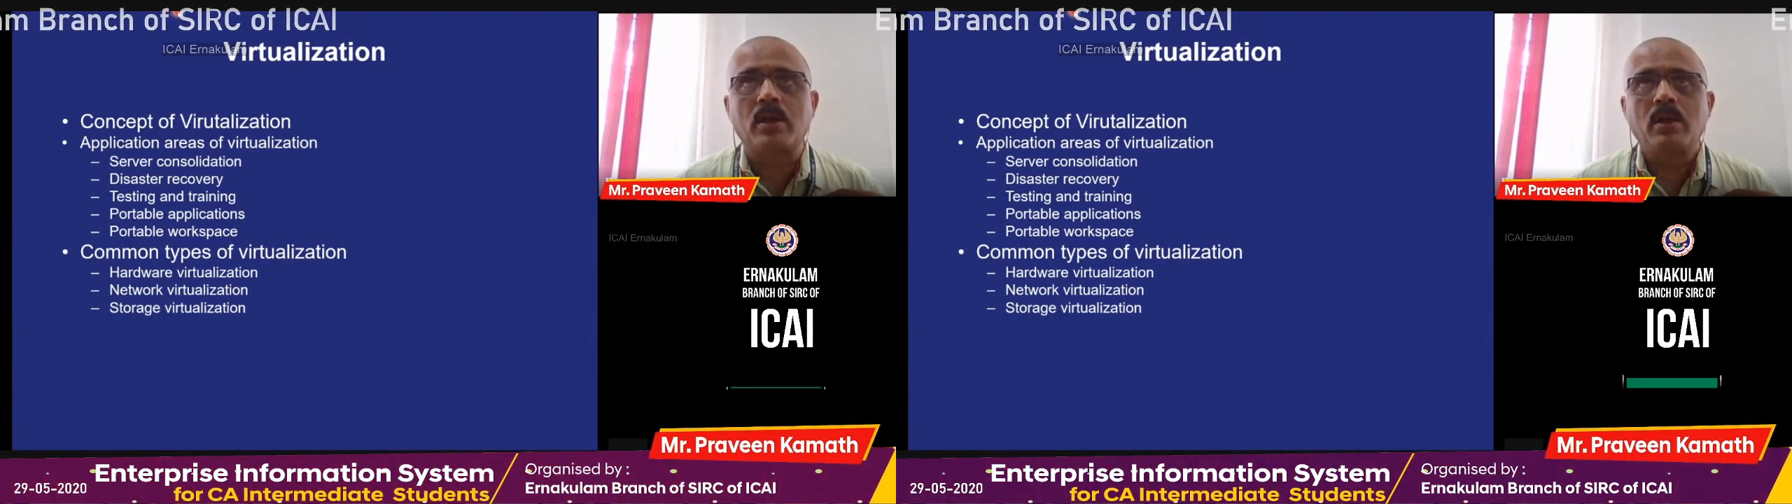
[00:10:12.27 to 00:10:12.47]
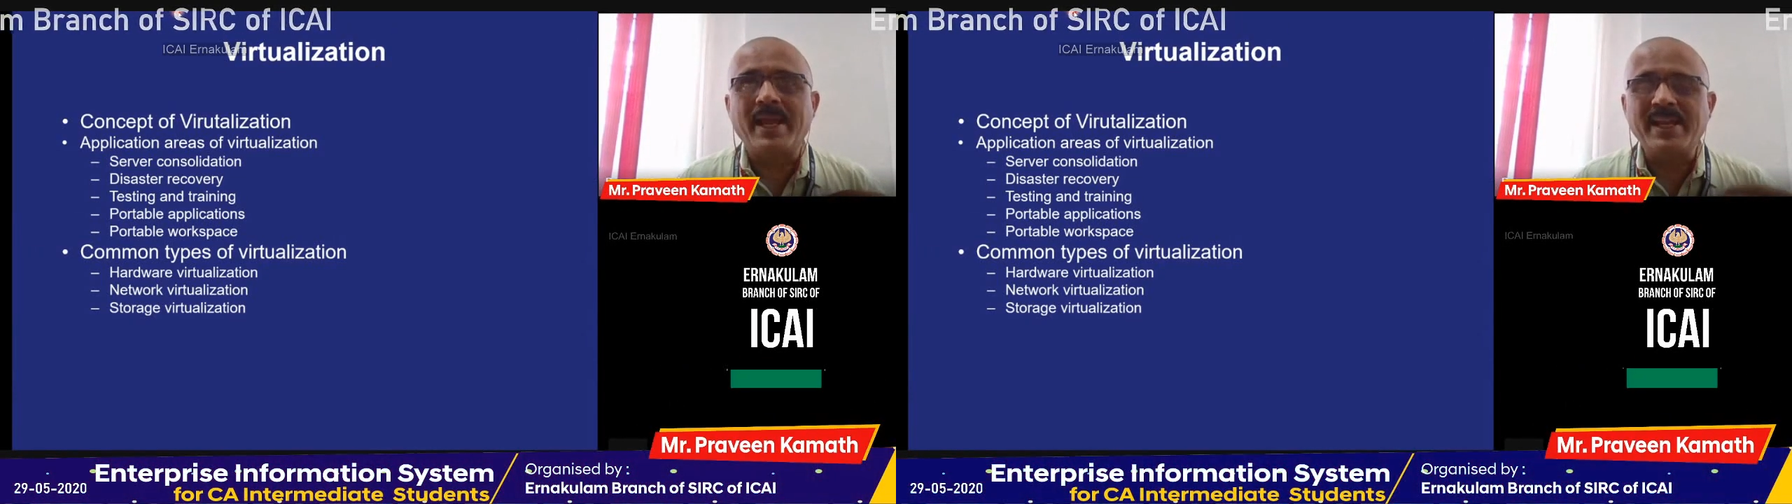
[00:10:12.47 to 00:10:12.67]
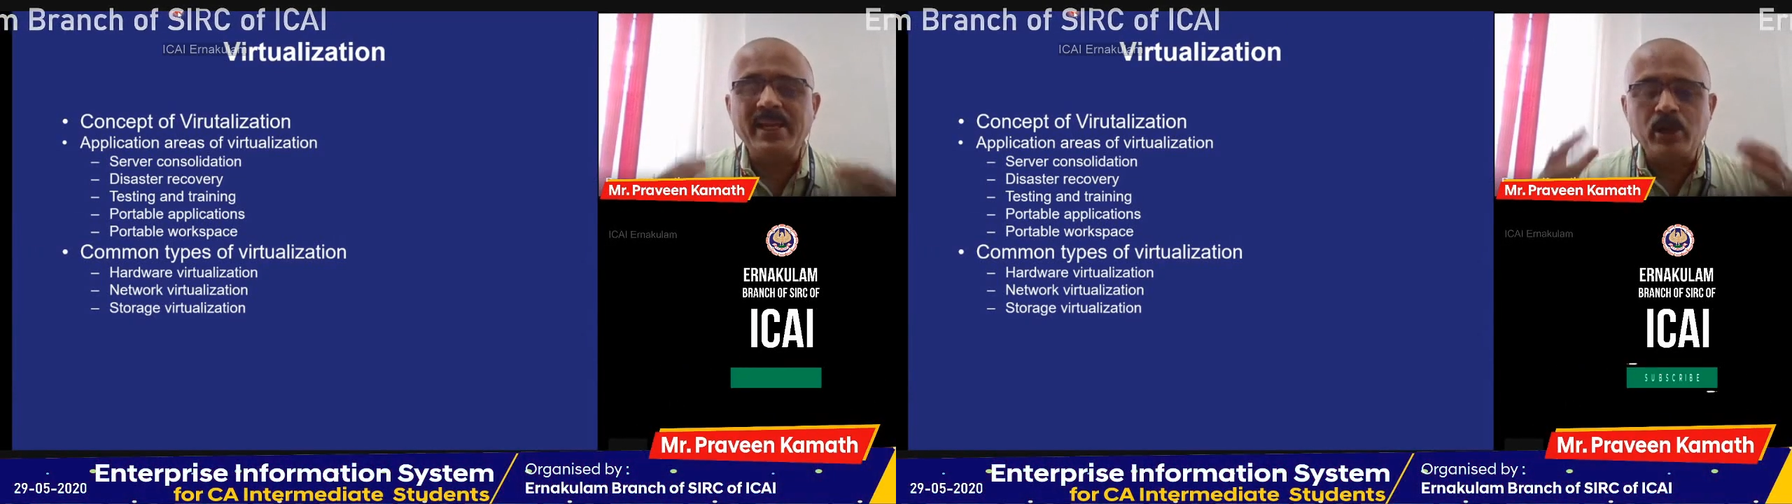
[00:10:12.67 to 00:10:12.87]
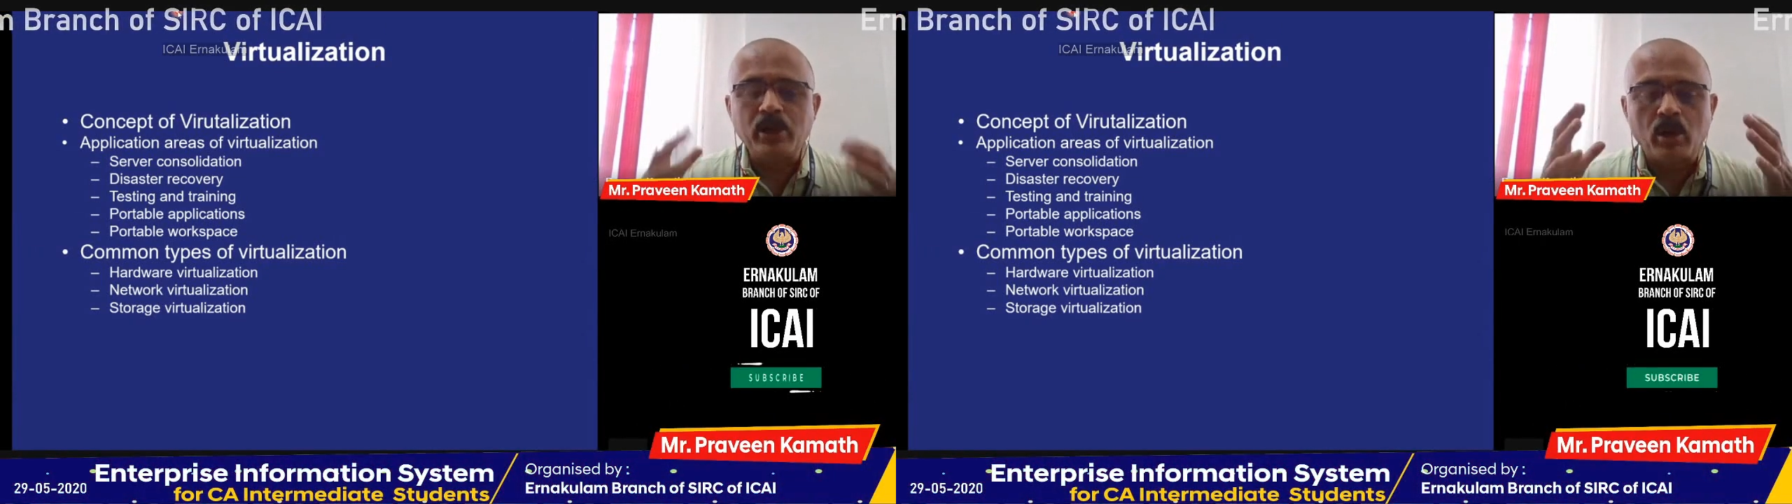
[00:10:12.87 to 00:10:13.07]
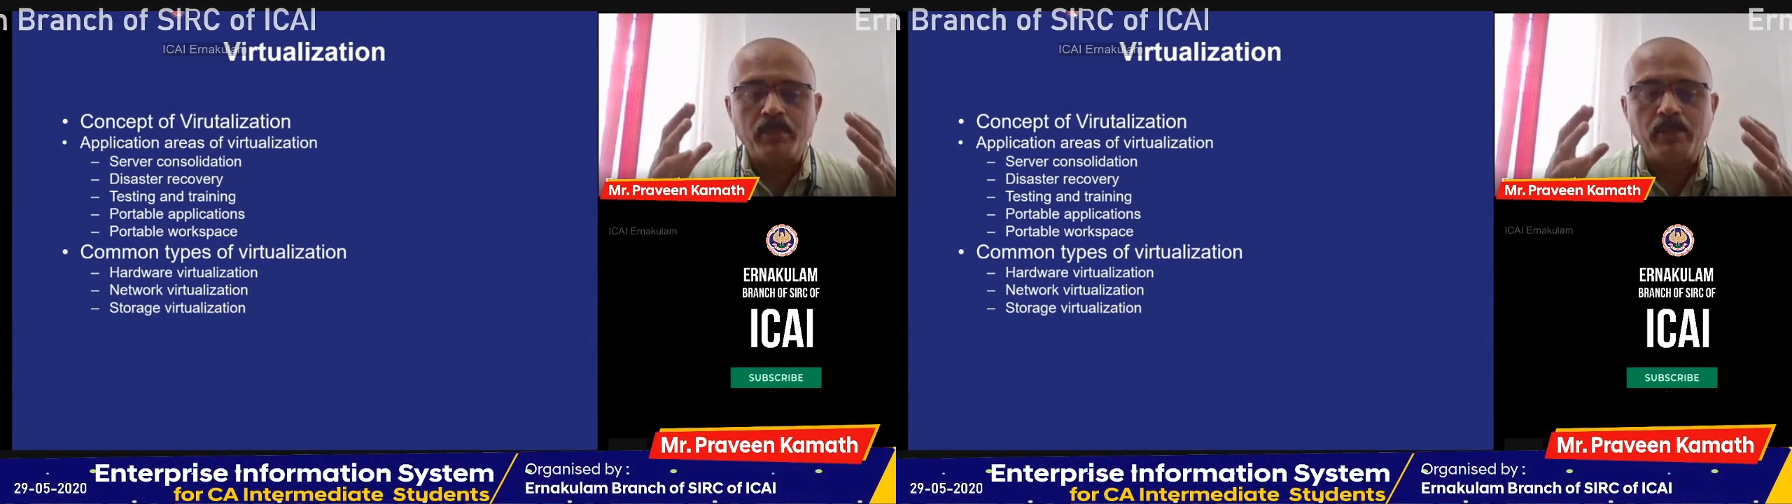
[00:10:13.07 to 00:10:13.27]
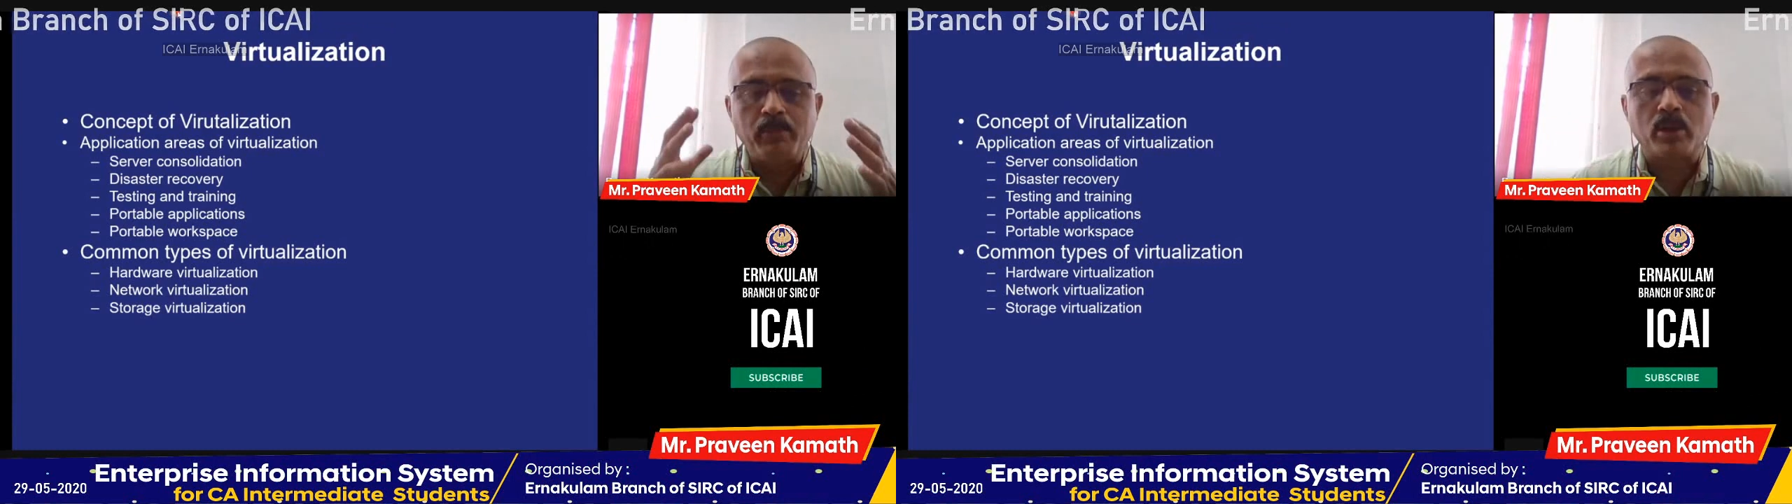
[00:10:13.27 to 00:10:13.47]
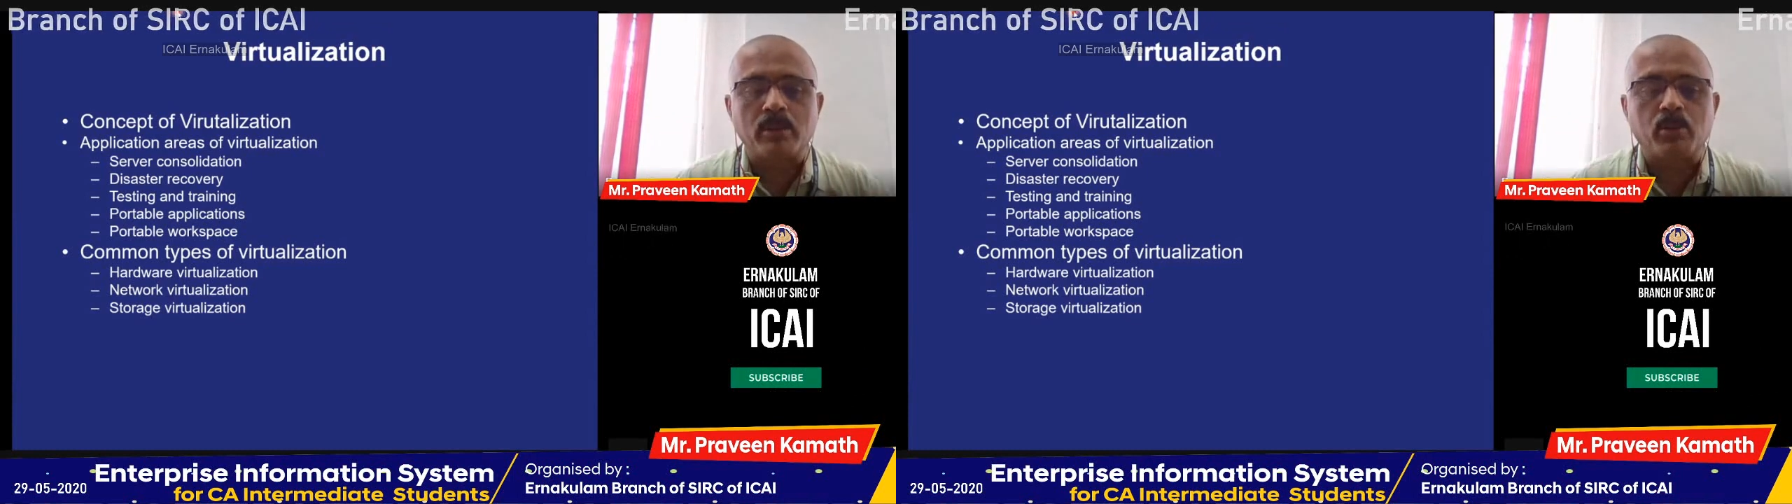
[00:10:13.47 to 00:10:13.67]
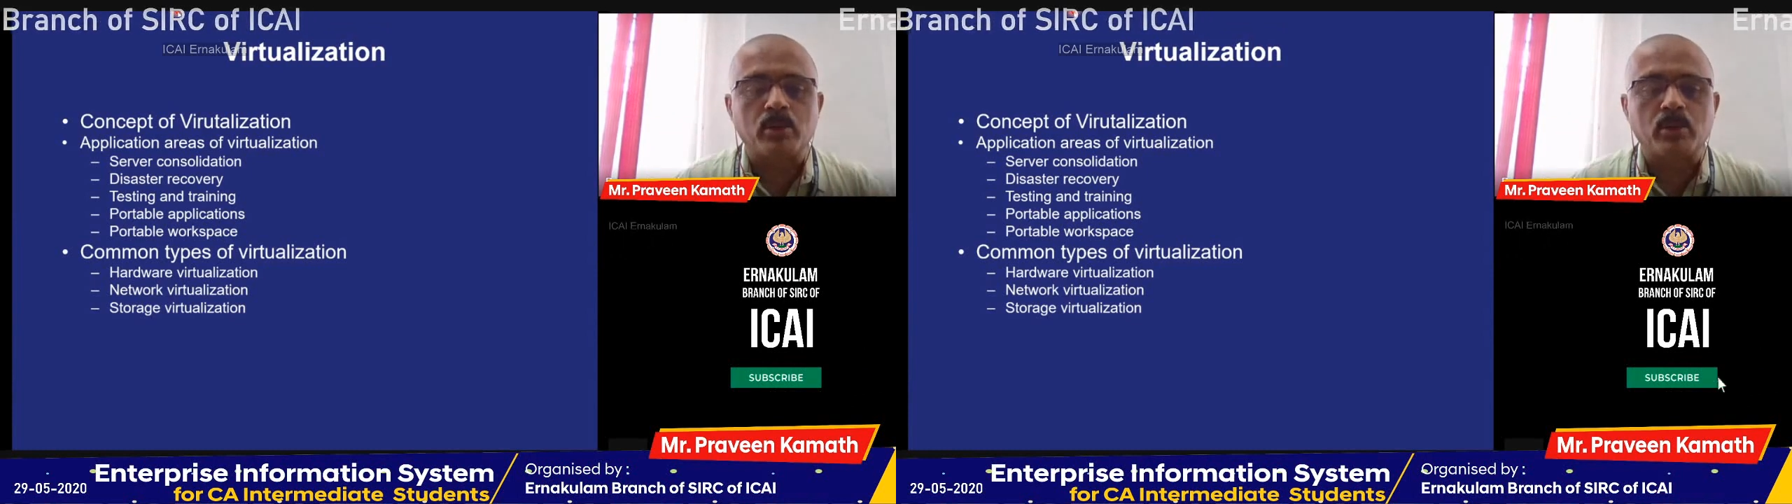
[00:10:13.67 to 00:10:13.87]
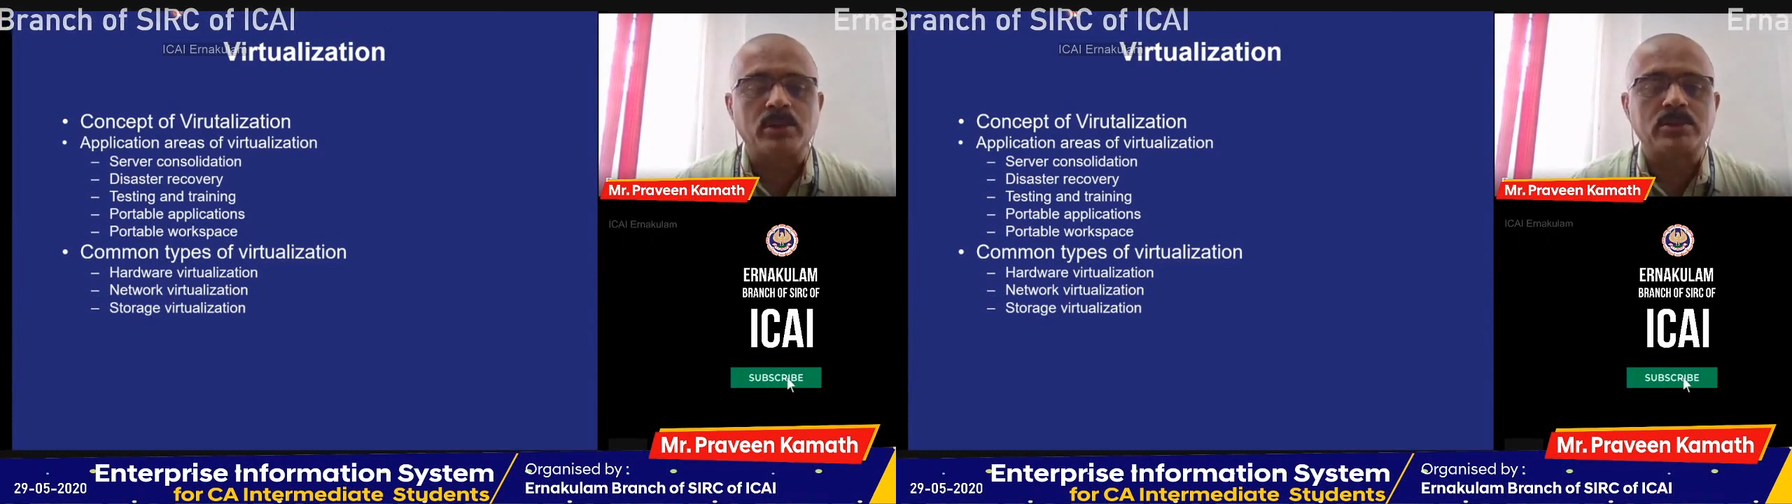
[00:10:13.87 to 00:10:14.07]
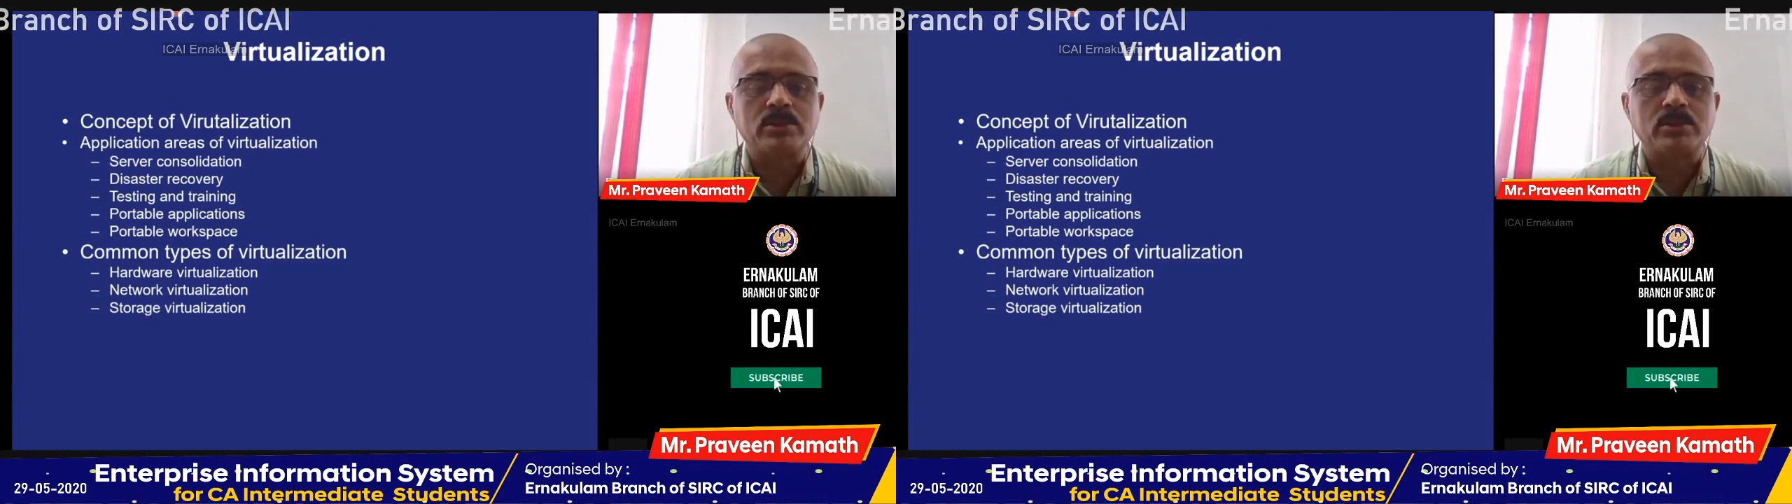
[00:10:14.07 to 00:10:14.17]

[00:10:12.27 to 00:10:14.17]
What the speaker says: I need not be bothered about this.